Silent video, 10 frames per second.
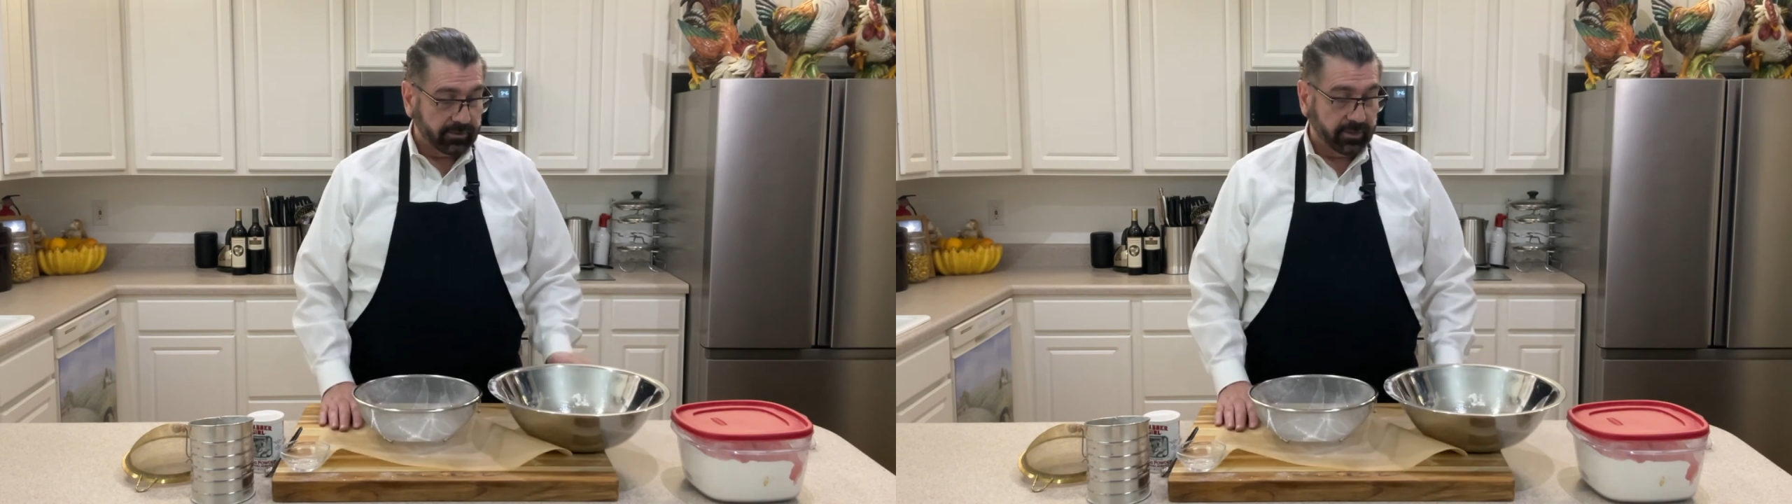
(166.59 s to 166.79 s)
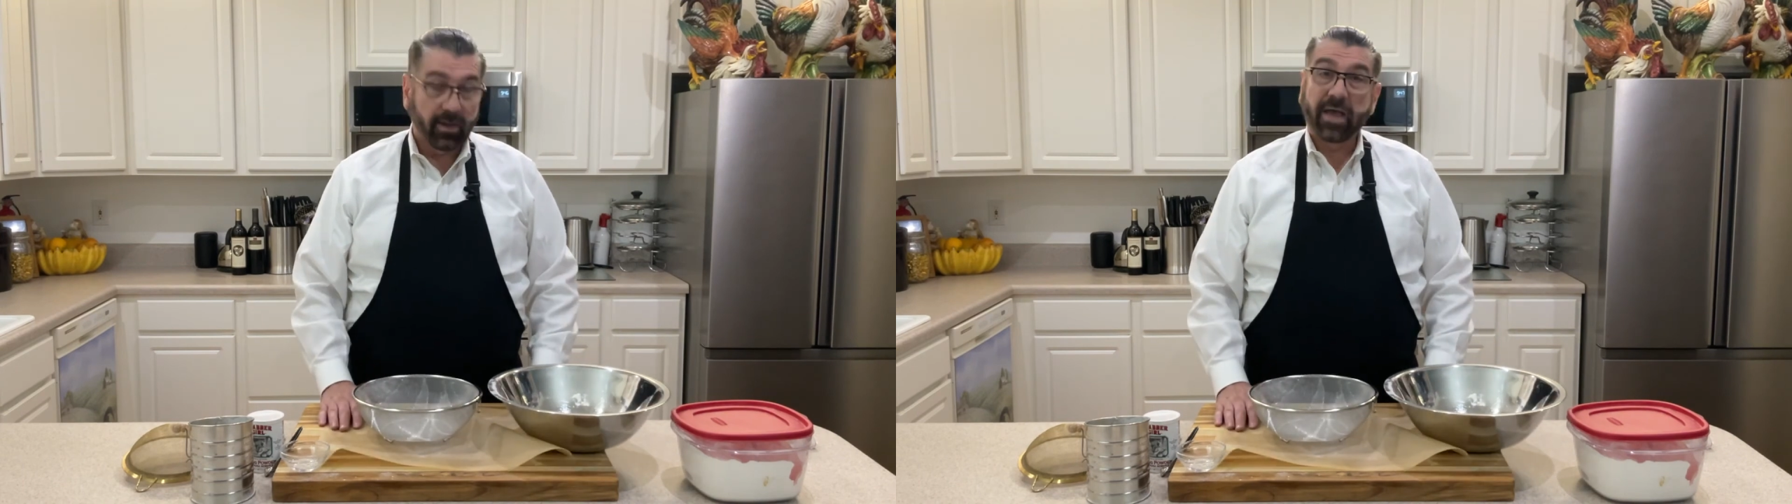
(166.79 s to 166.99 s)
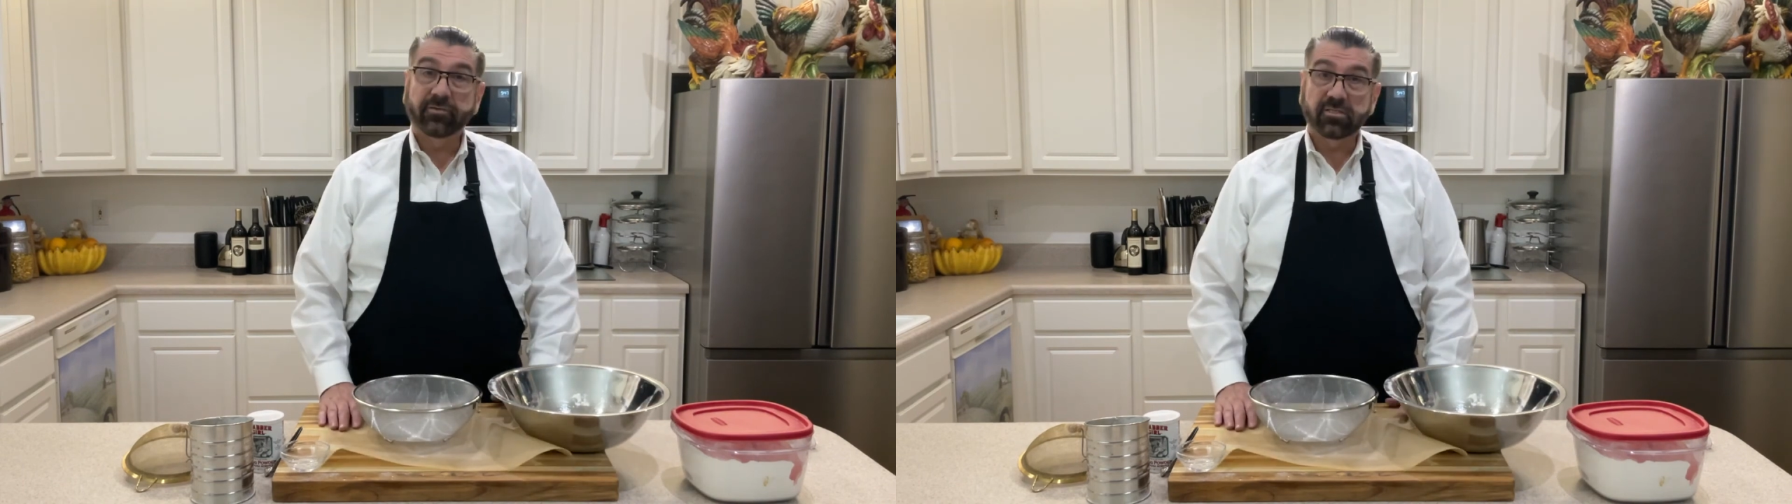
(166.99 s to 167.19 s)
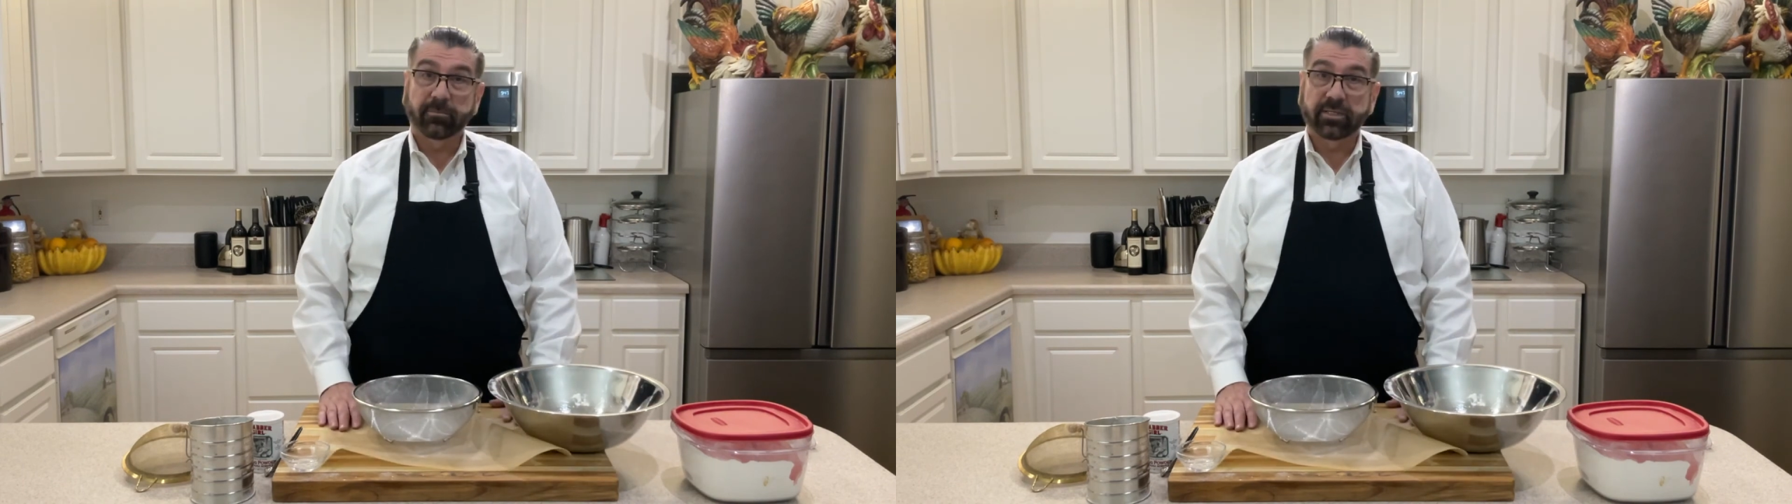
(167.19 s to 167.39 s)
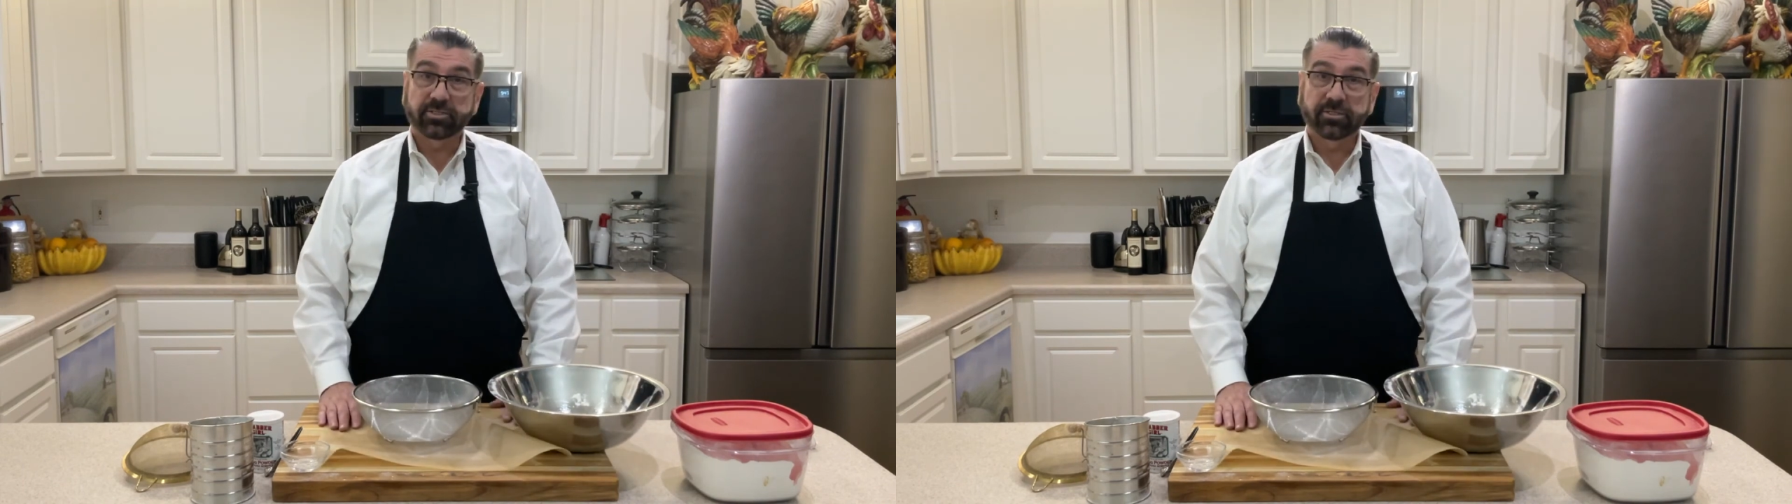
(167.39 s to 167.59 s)
you know, having so
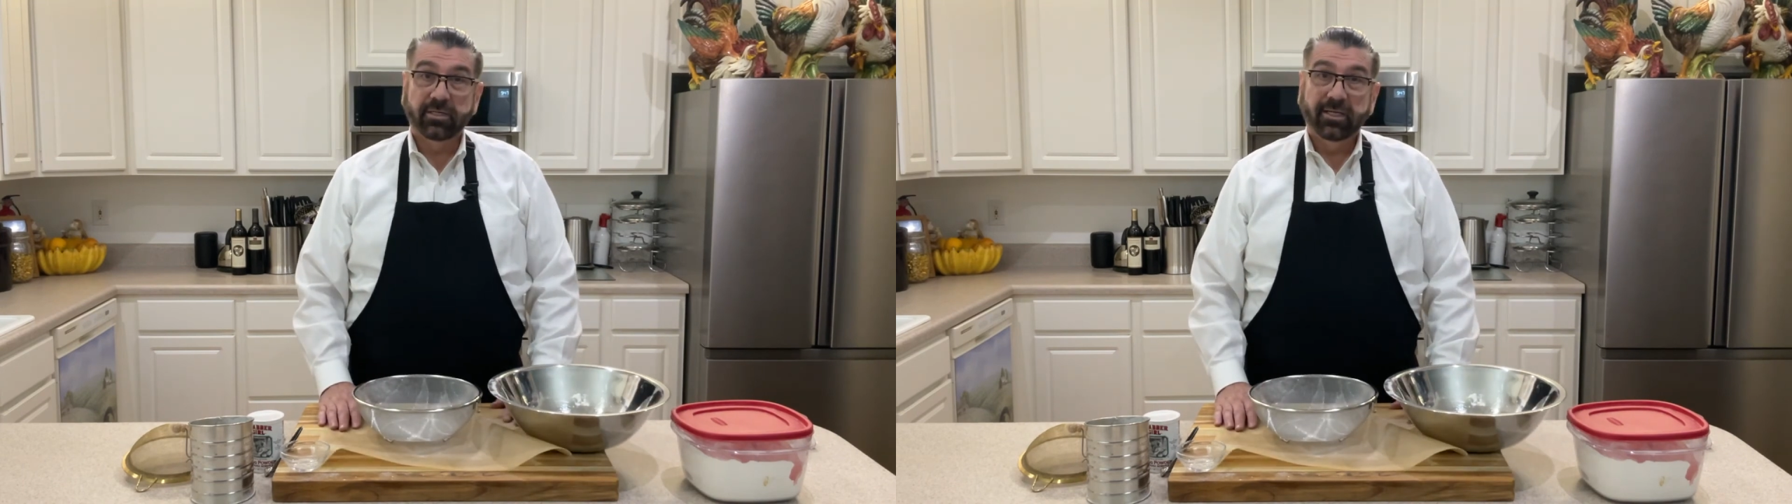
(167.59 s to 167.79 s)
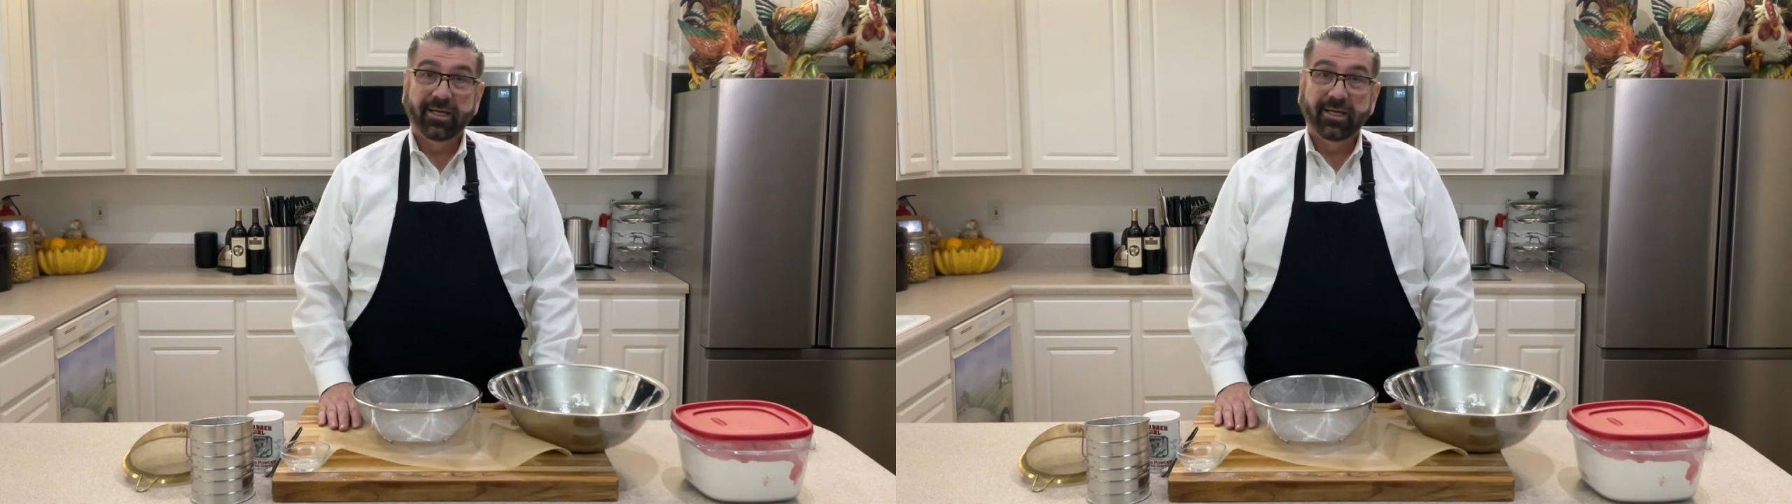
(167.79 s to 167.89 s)
much